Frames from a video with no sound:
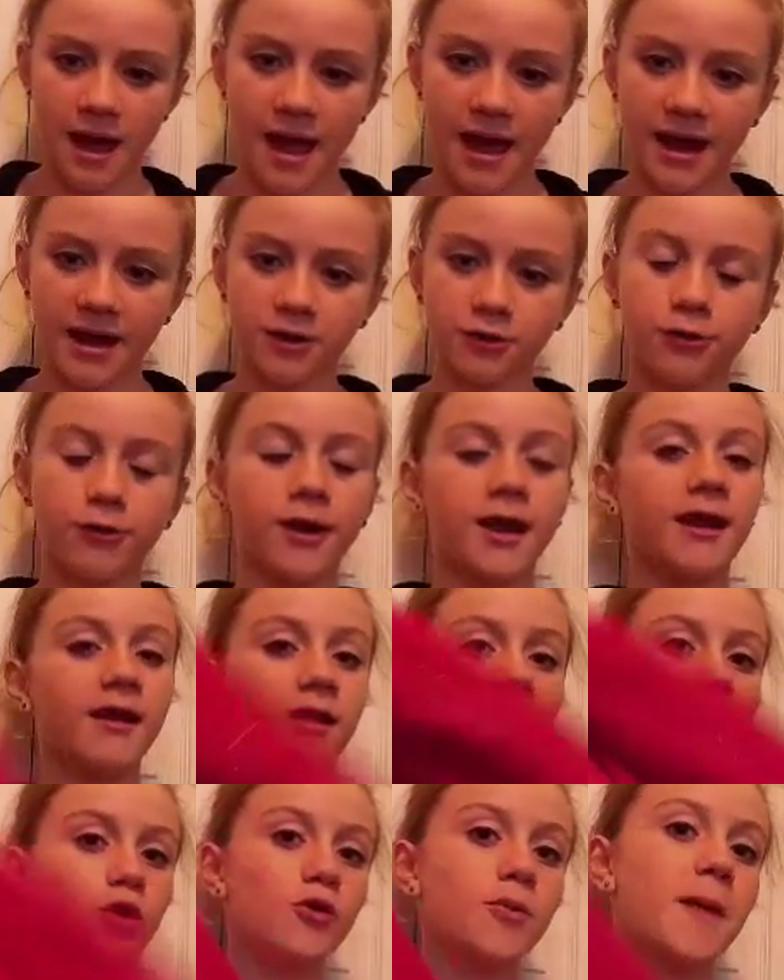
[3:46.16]
and create
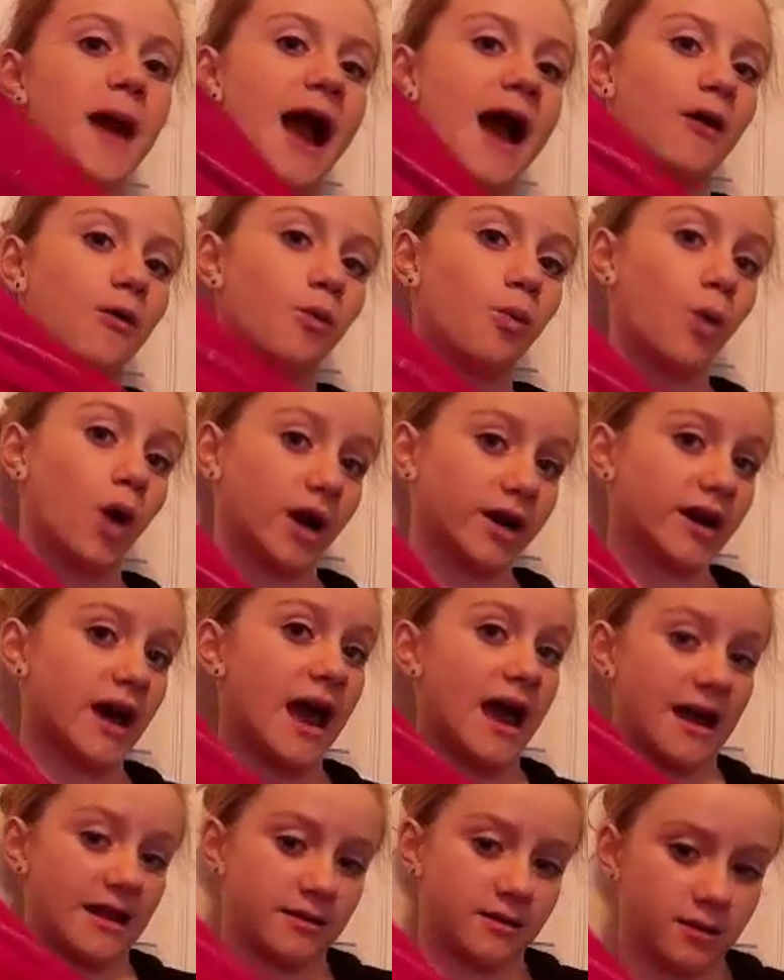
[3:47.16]
a loop at one
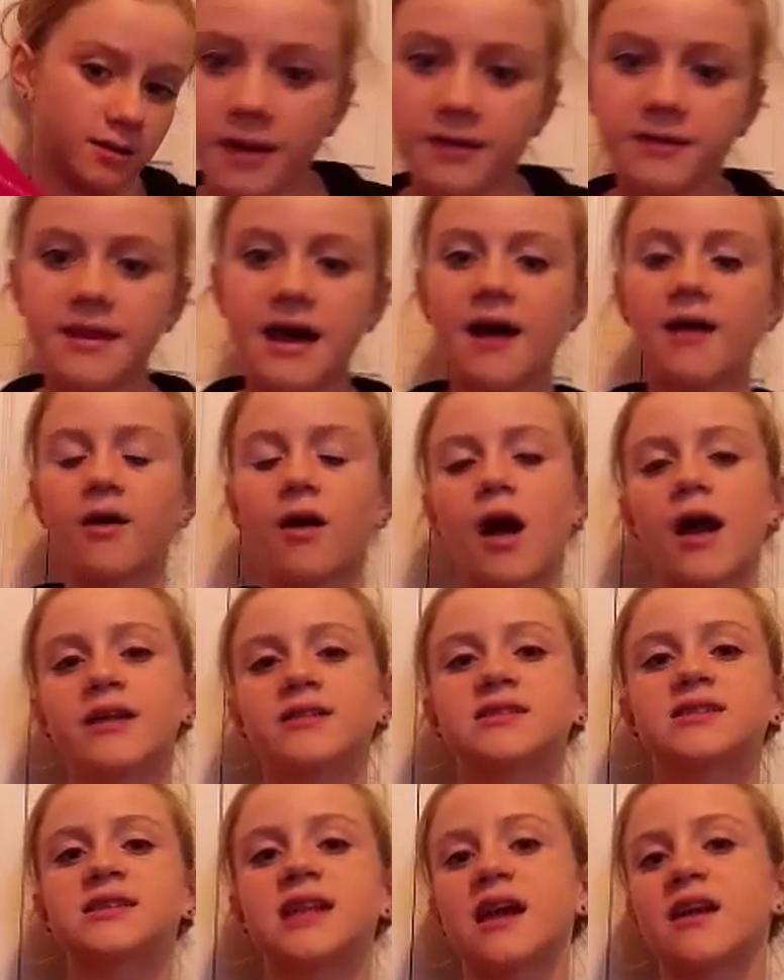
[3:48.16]
end. Now,
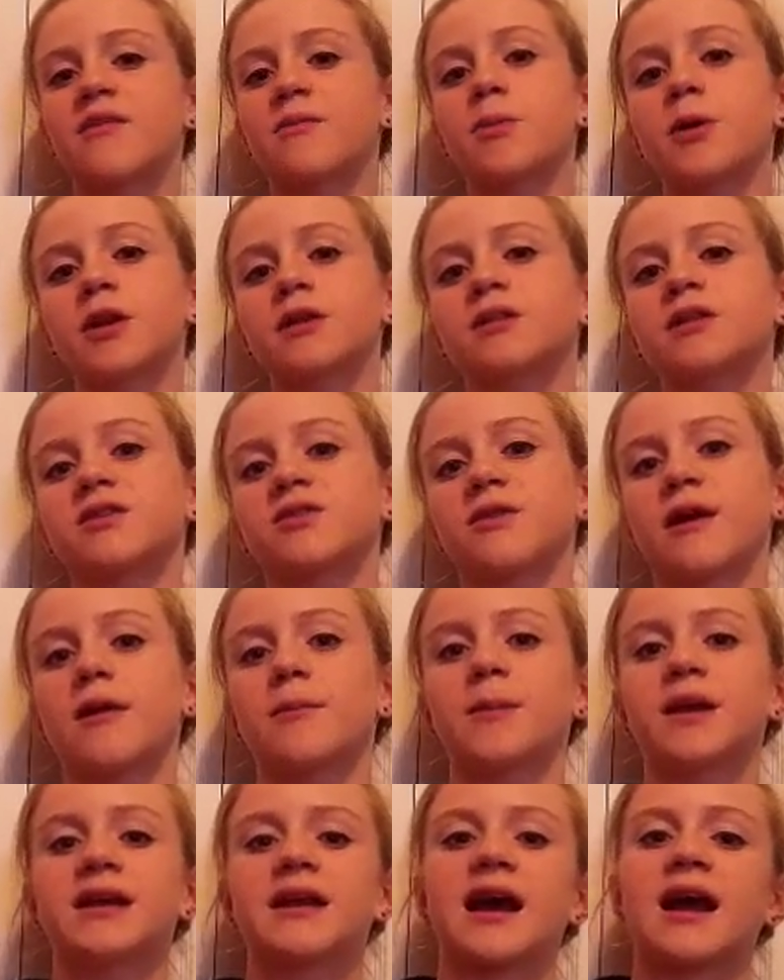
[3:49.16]
instead of putting this
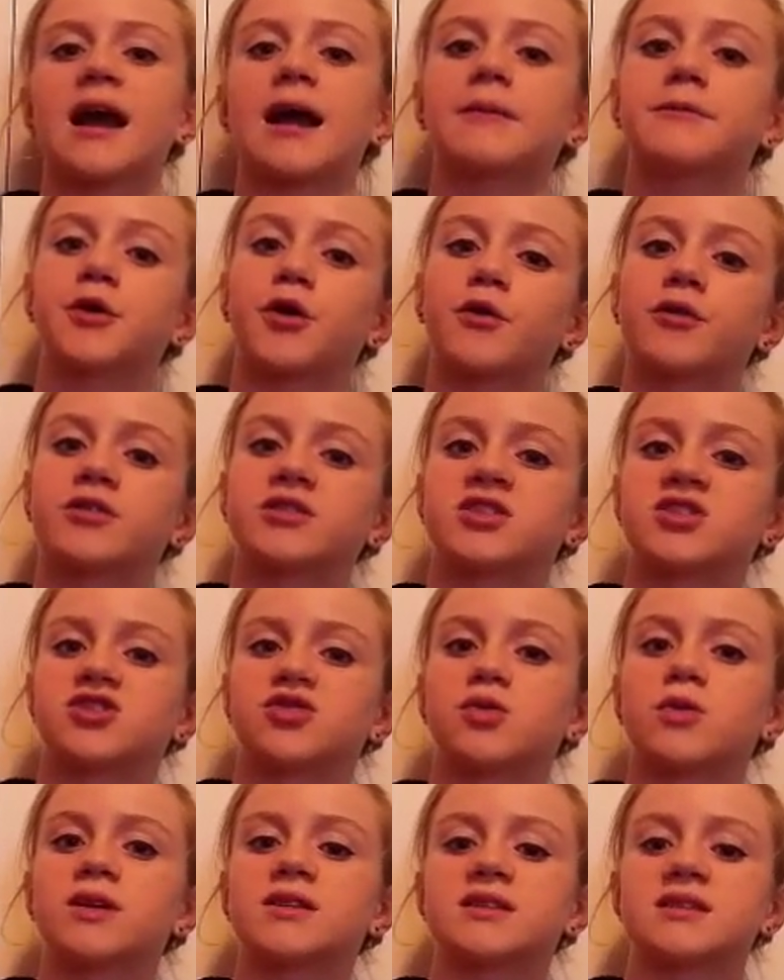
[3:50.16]
around my neck, I'm going to
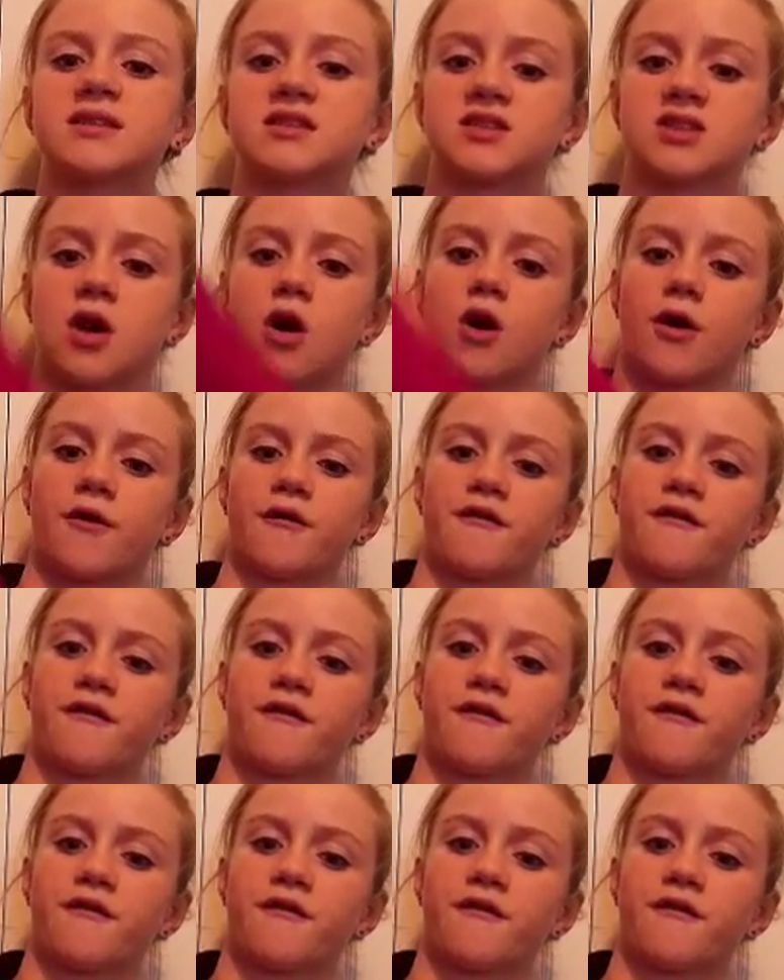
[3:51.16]
twist the scarf.